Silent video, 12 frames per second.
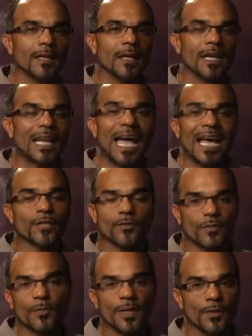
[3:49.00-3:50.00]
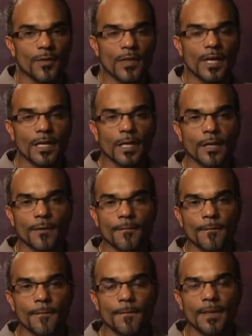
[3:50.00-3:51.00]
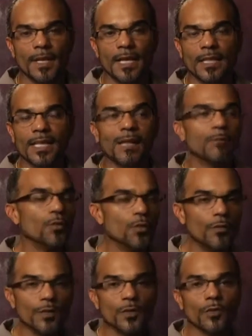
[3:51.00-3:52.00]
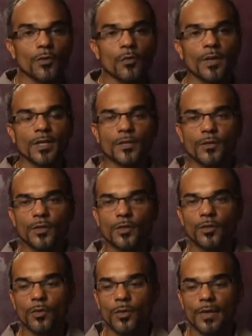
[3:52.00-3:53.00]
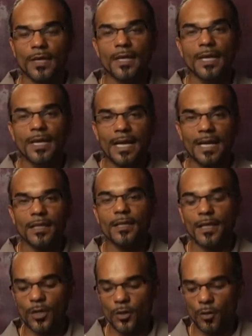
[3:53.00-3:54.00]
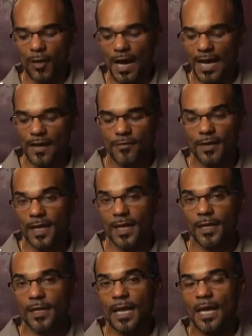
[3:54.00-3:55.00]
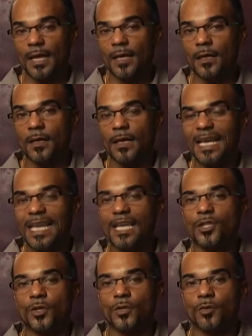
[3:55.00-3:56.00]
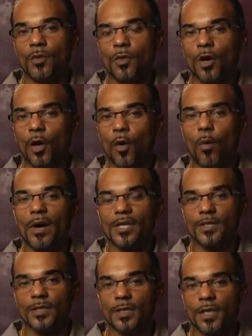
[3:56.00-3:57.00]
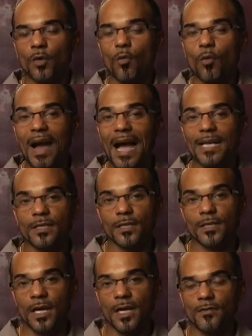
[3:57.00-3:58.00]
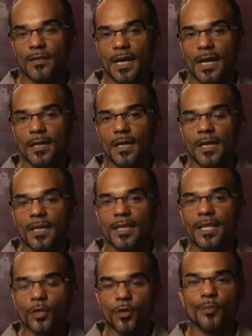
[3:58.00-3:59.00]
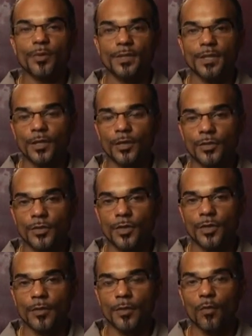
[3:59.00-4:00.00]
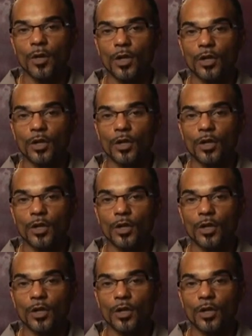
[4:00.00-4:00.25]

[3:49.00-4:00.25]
Lazarus been thinking, and then move into the rest of the story, and then derive a issue or a question that arises out of that your particular sermon will